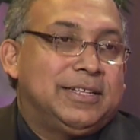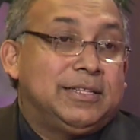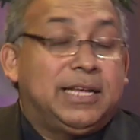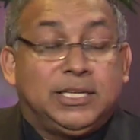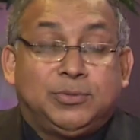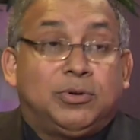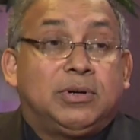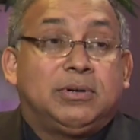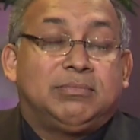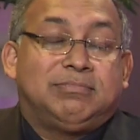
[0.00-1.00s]
Thanks
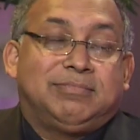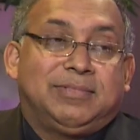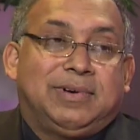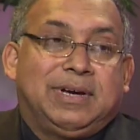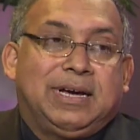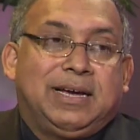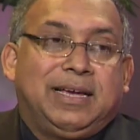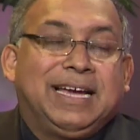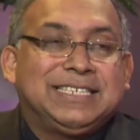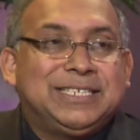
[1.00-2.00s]
for
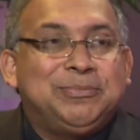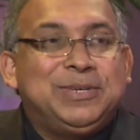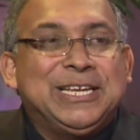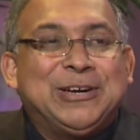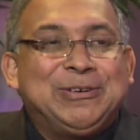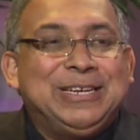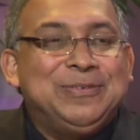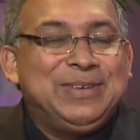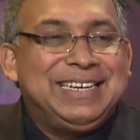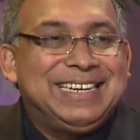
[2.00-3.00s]
accepting our
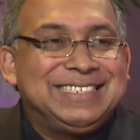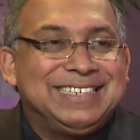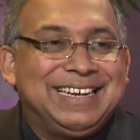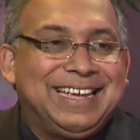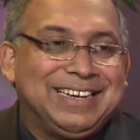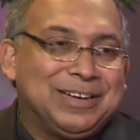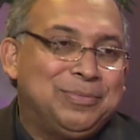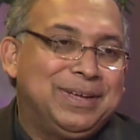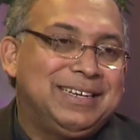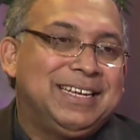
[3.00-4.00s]
invitation and come
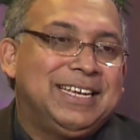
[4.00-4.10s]
and